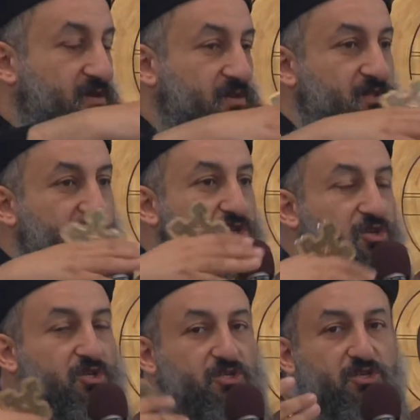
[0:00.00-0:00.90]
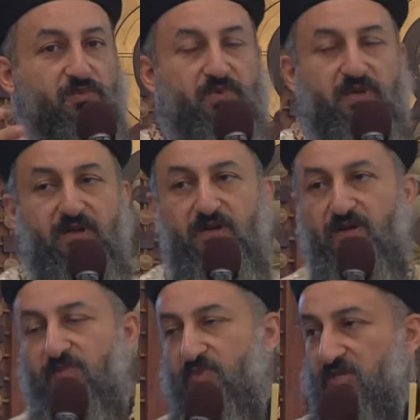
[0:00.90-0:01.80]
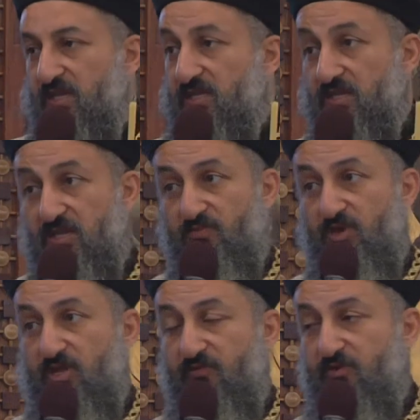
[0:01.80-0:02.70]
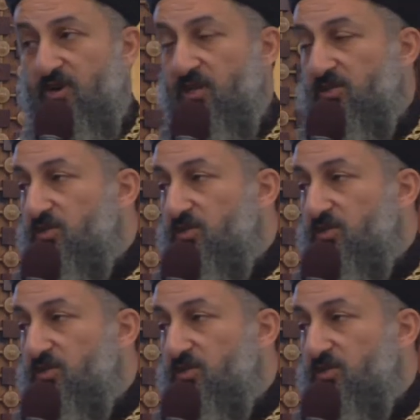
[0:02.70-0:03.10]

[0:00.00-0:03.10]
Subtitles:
The church represents here the body of Christ.